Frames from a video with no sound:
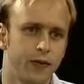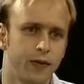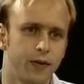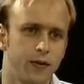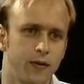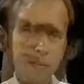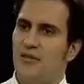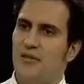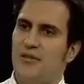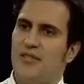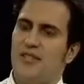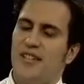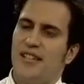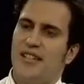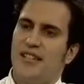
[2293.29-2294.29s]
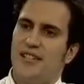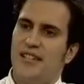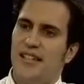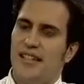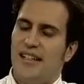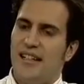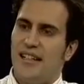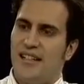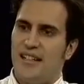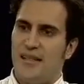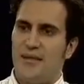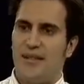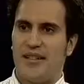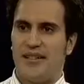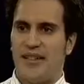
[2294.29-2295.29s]
From what the two of you have said,
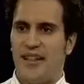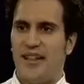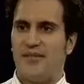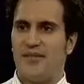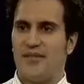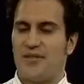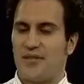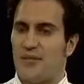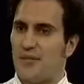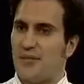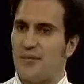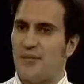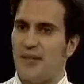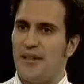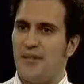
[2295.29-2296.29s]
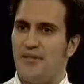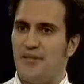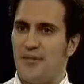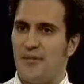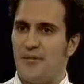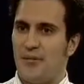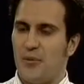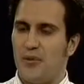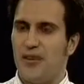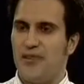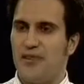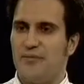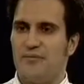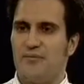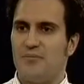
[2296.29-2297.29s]
it seems like NAFTA is only going to benefit
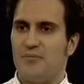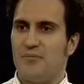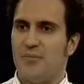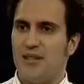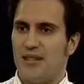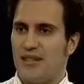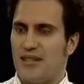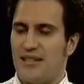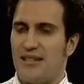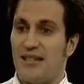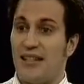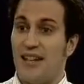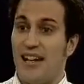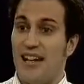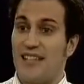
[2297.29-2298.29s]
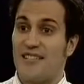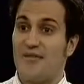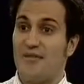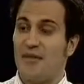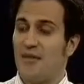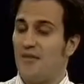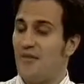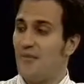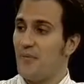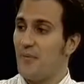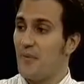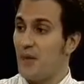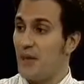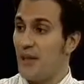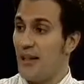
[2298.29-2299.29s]
one class
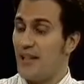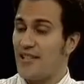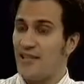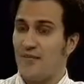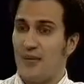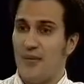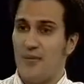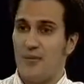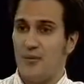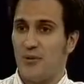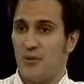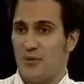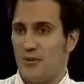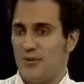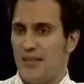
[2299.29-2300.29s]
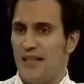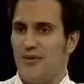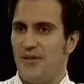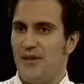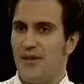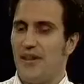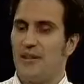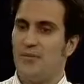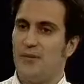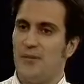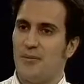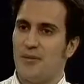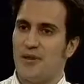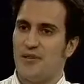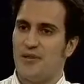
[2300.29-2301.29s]
of people, or even
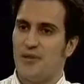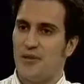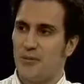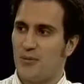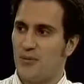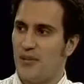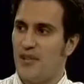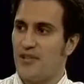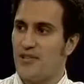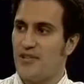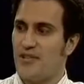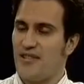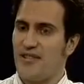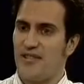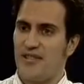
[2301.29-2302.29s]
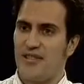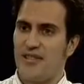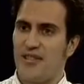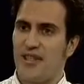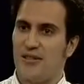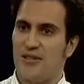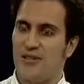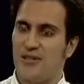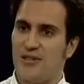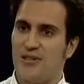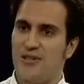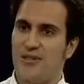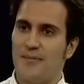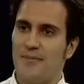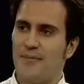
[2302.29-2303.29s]
non-people. That's corporations and their
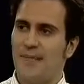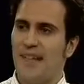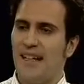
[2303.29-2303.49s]
stockholders.